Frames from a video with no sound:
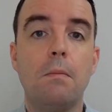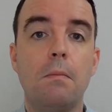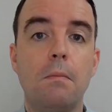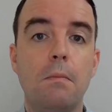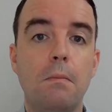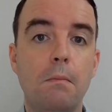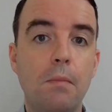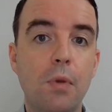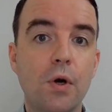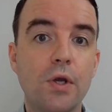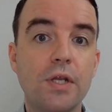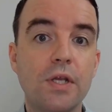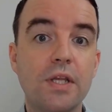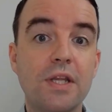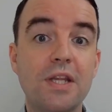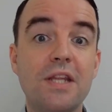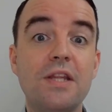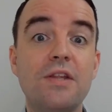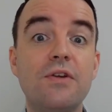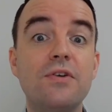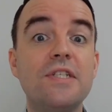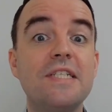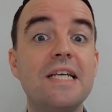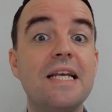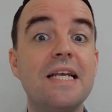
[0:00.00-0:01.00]
but
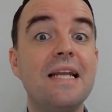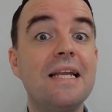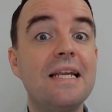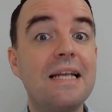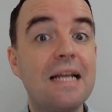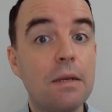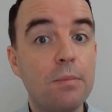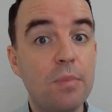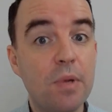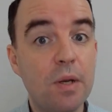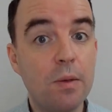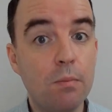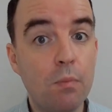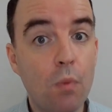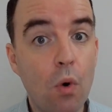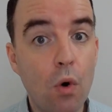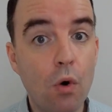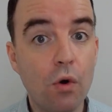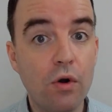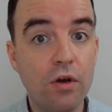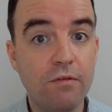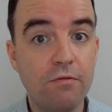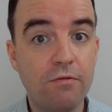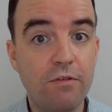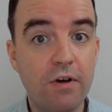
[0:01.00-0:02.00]
there's a little bit
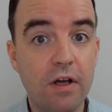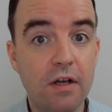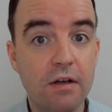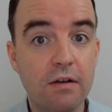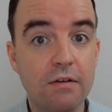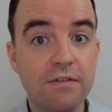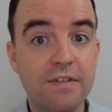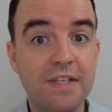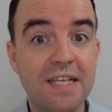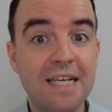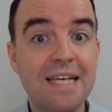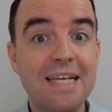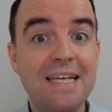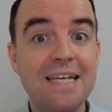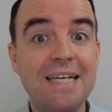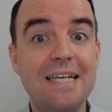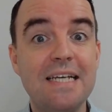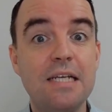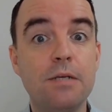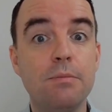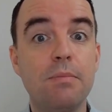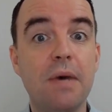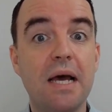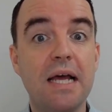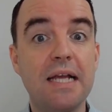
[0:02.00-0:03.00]
more involved
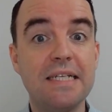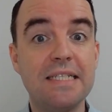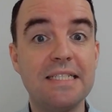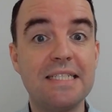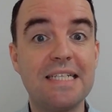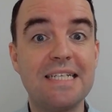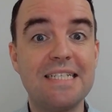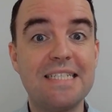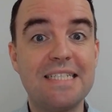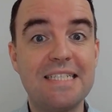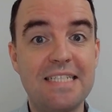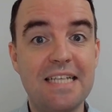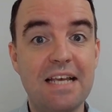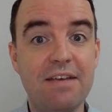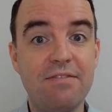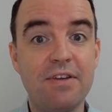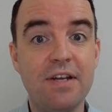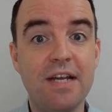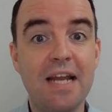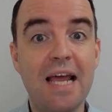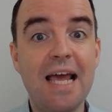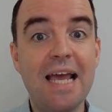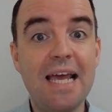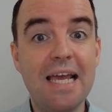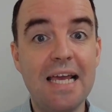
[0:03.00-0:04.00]
in bands
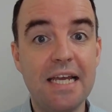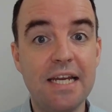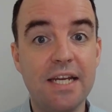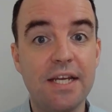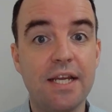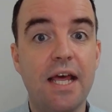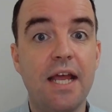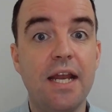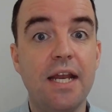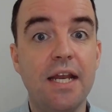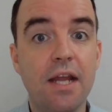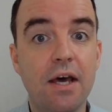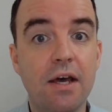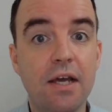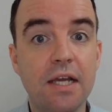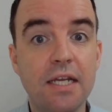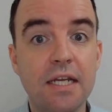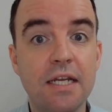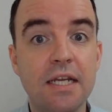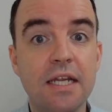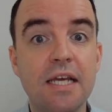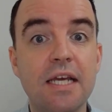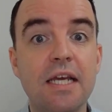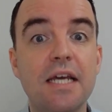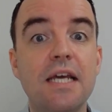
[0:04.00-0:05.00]
7, 8 and
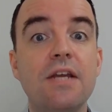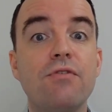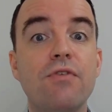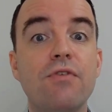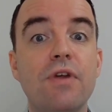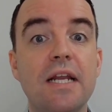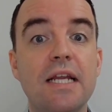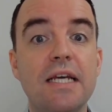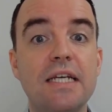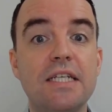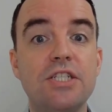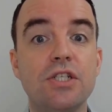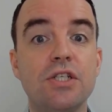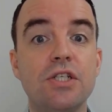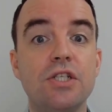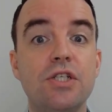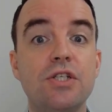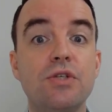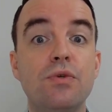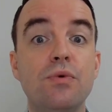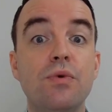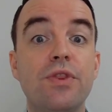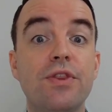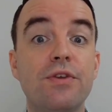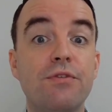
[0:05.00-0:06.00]
9 in relation
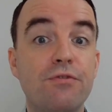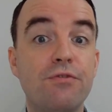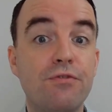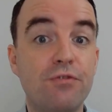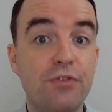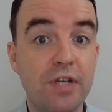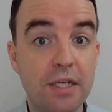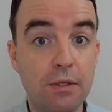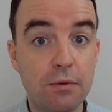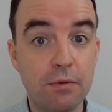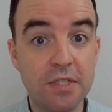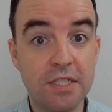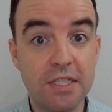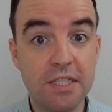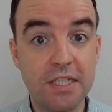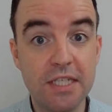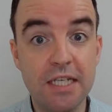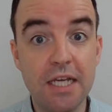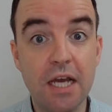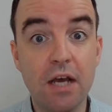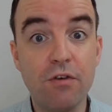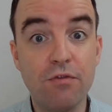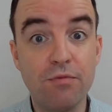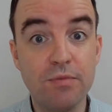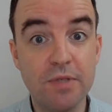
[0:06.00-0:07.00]
to the
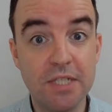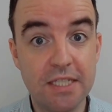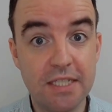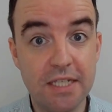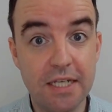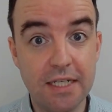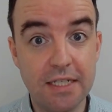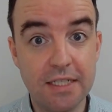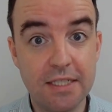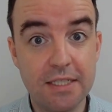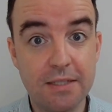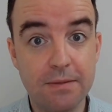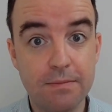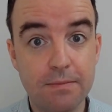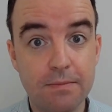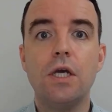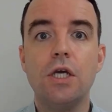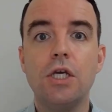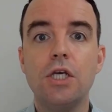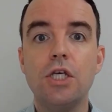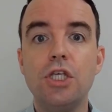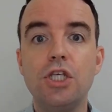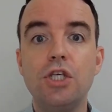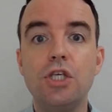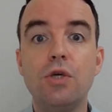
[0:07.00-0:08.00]
frequency of mistakes.
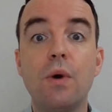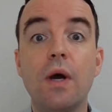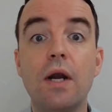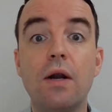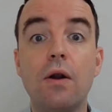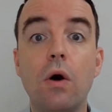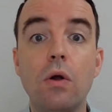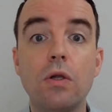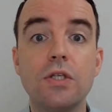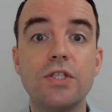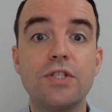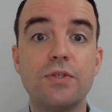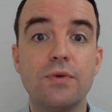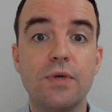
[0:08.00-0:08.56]
You are also